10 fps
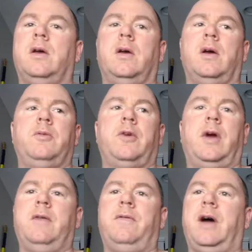Trying to
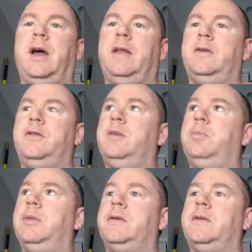find the
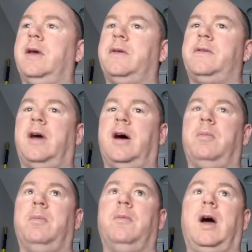cheapest desktop.
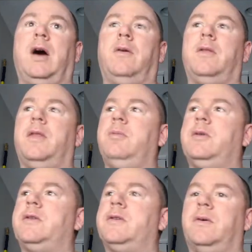Wow, they must
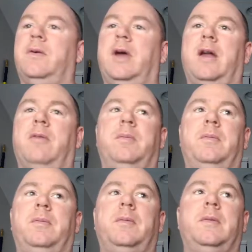have sold out of them,
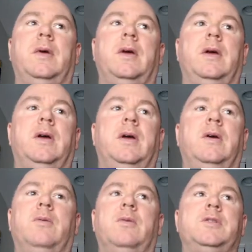
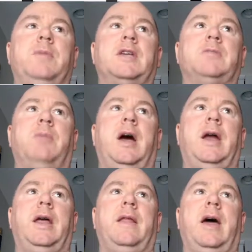which makes mine
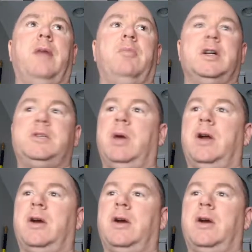that much better.